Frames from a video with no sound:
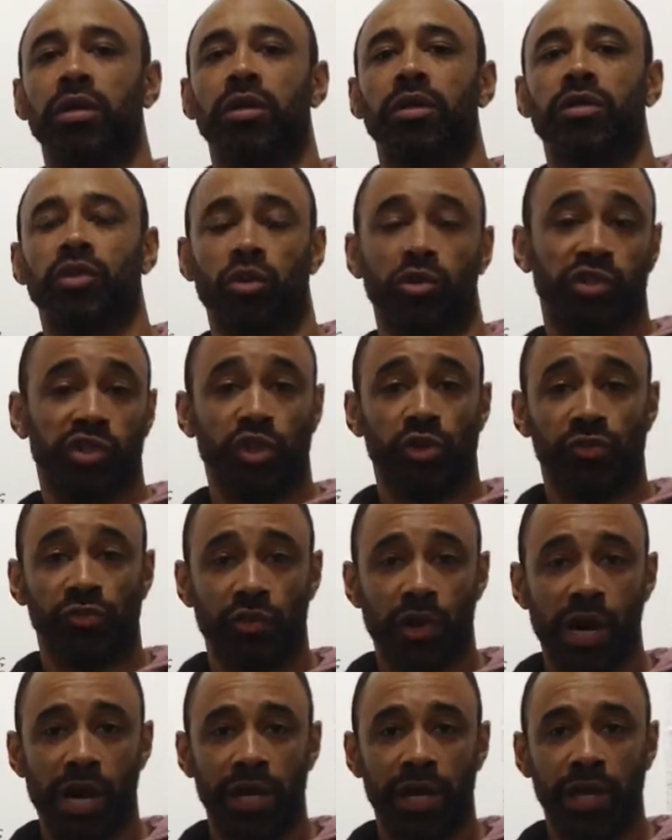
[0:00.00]
Thursday or
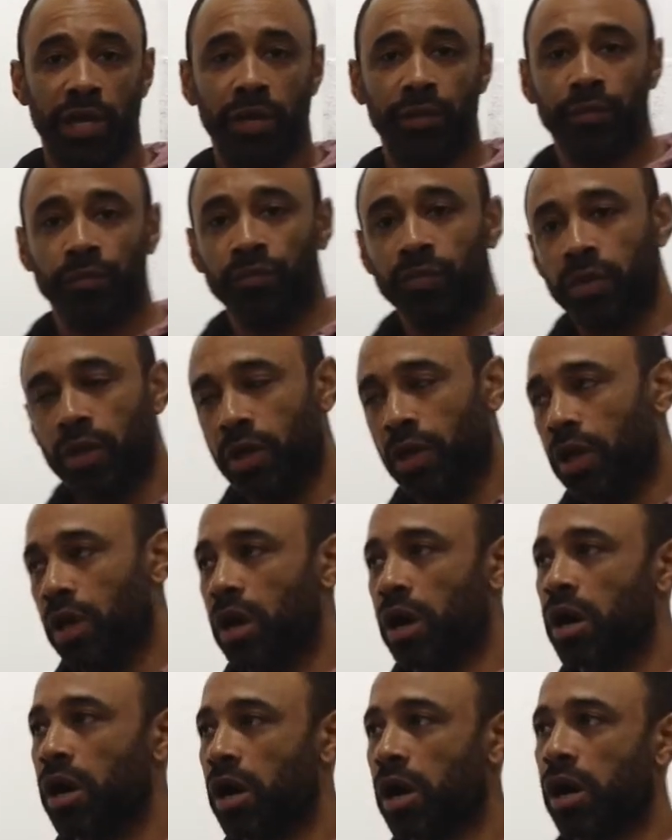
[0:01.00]
Friday.
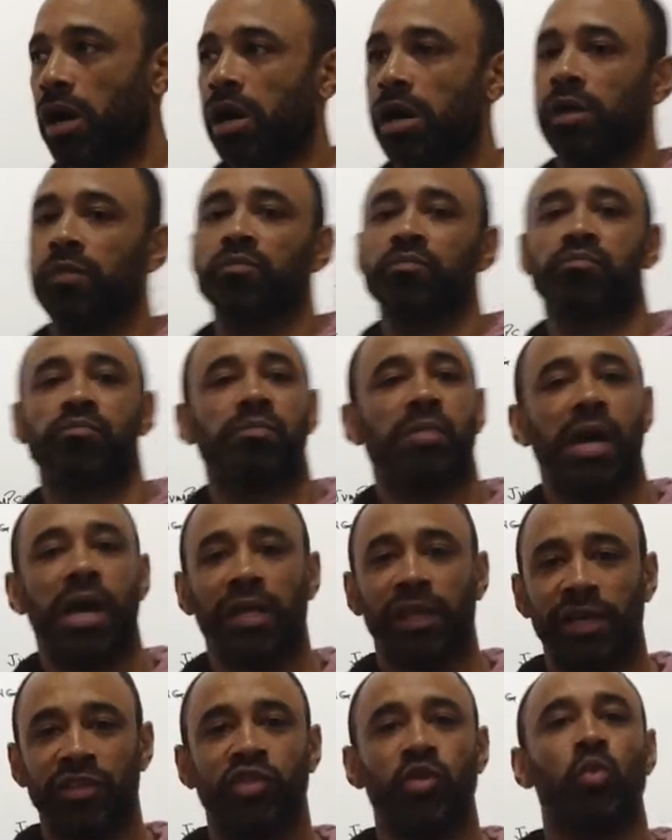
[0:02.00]
I
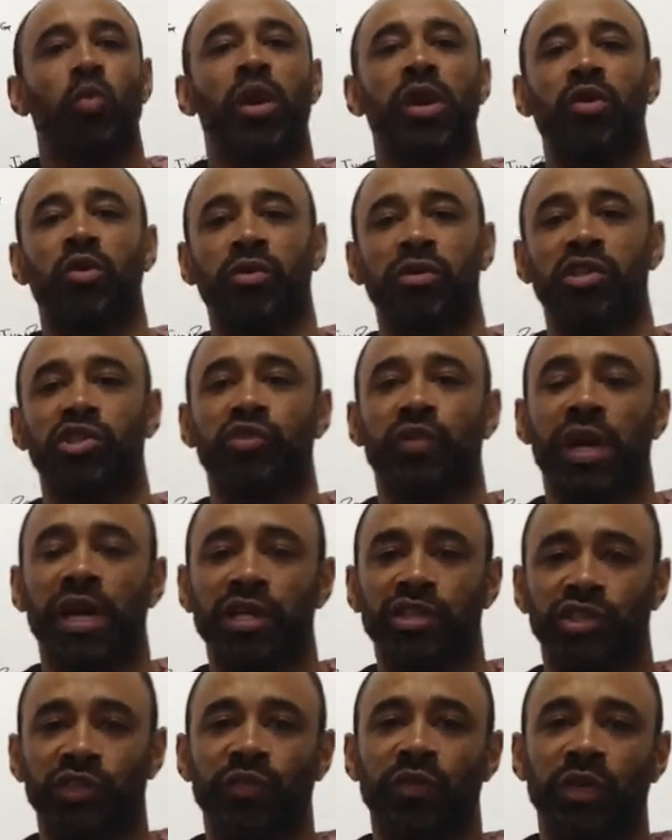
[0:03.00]
like to wait on the
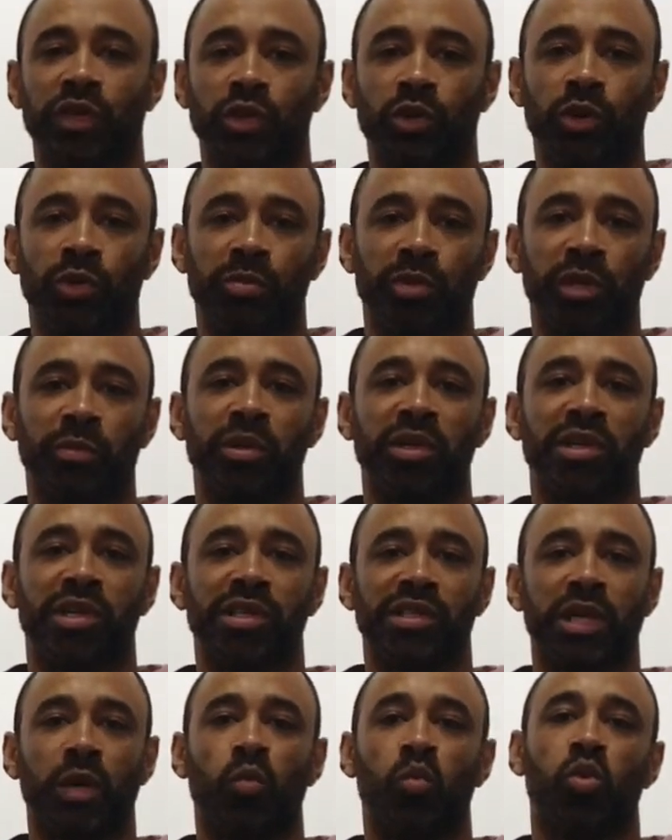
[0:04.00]
strategy video a bit
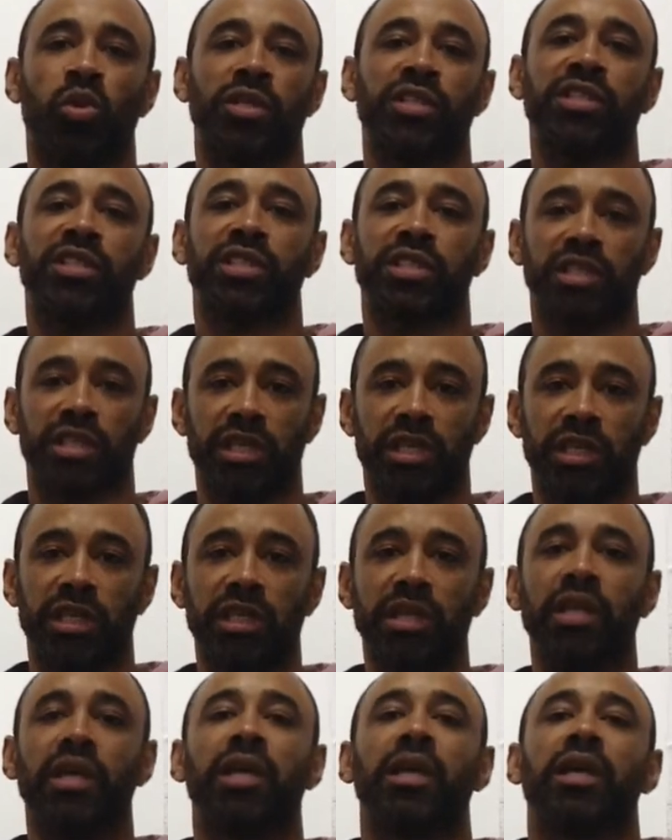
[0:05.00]
because I want to
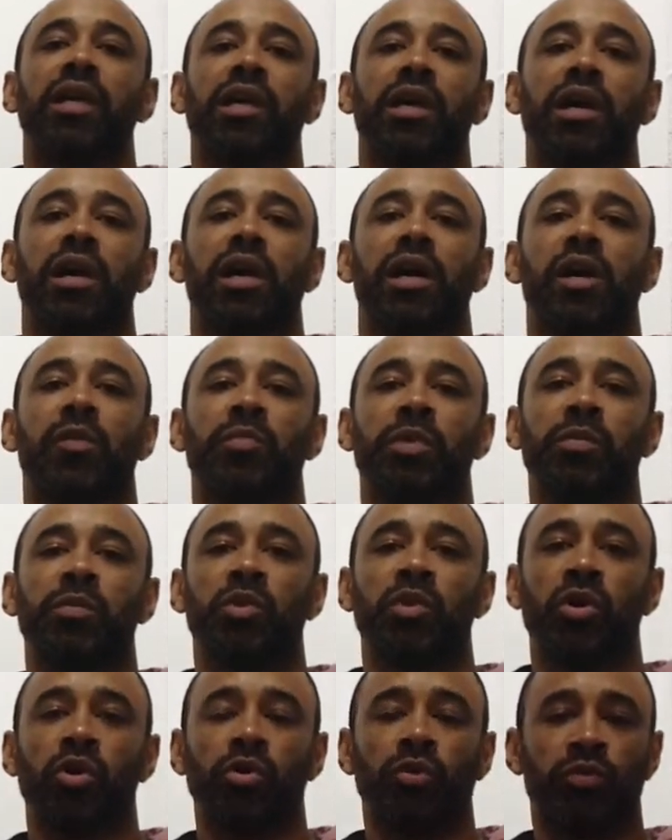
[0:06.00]
see people
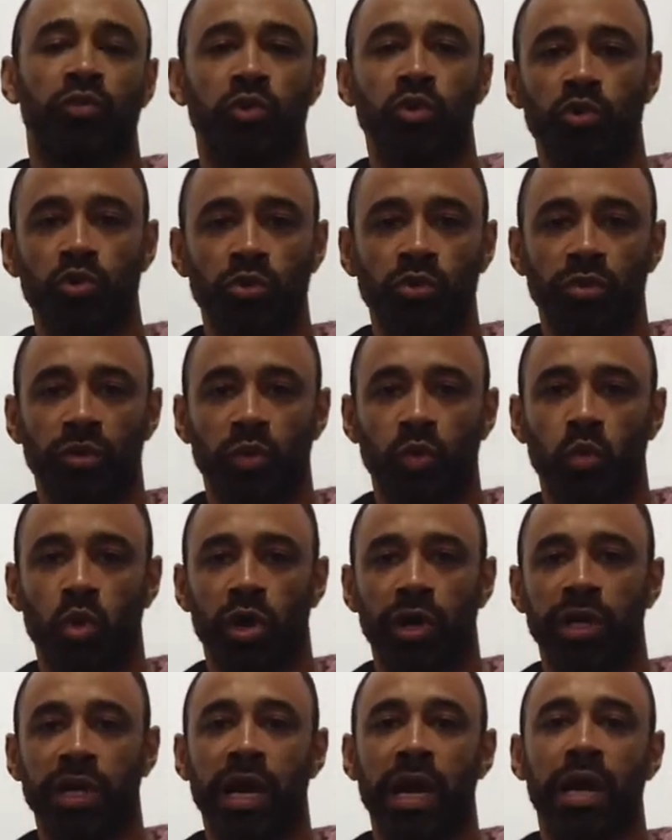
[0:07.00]
go through the
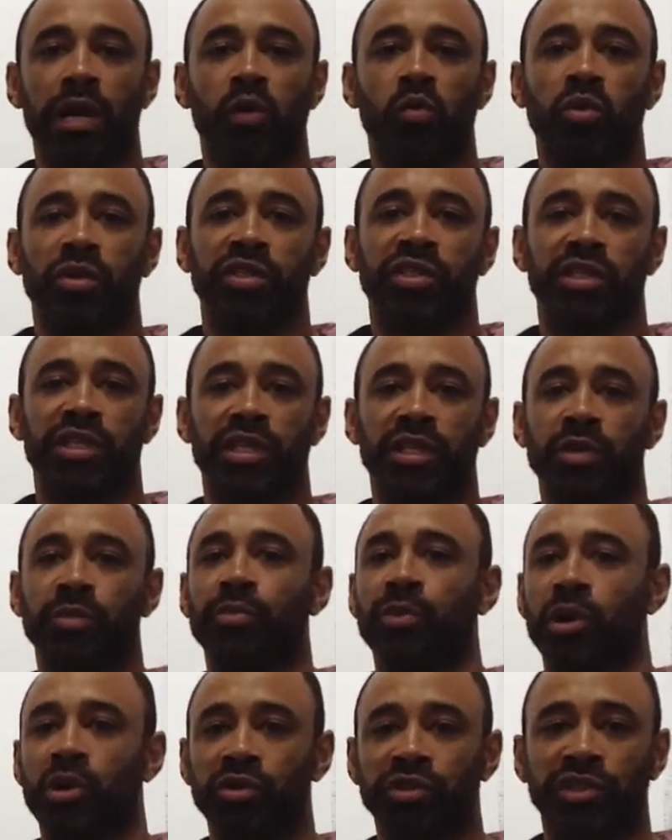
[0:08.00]
workout. I want to see it in
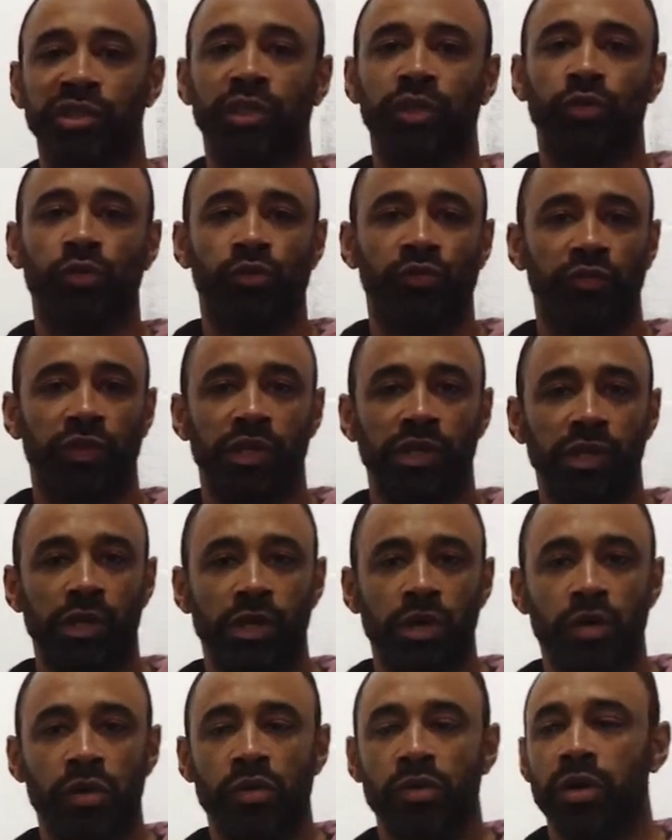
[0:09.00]
person and on
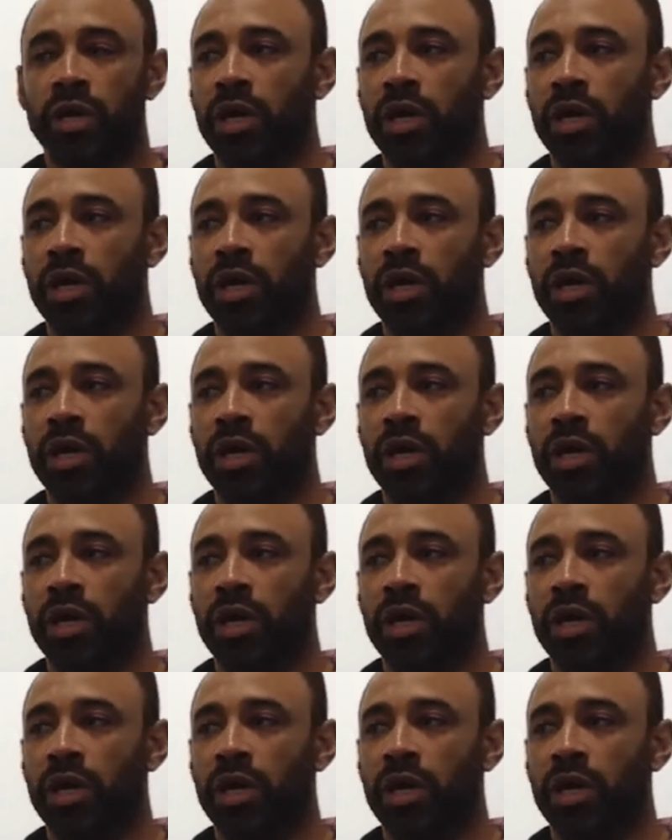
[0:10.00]
video.